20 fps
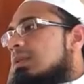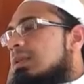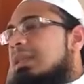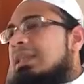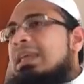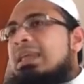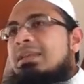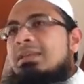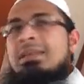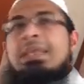
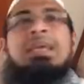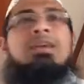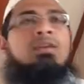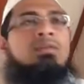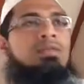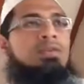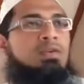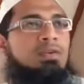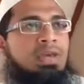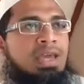the need
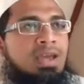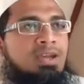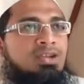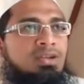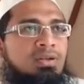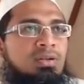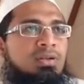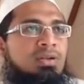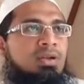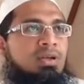of the
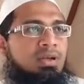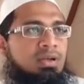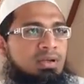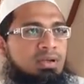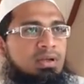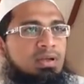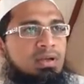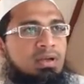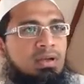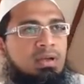occasion
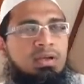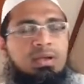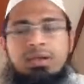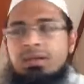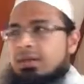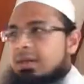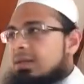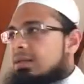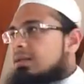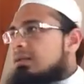
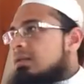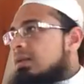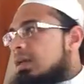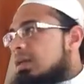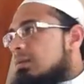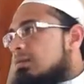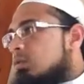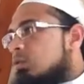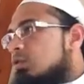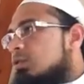
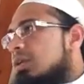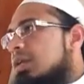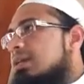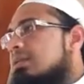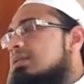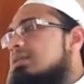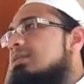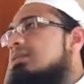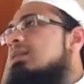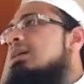in most
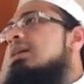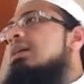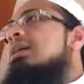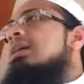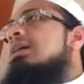cases.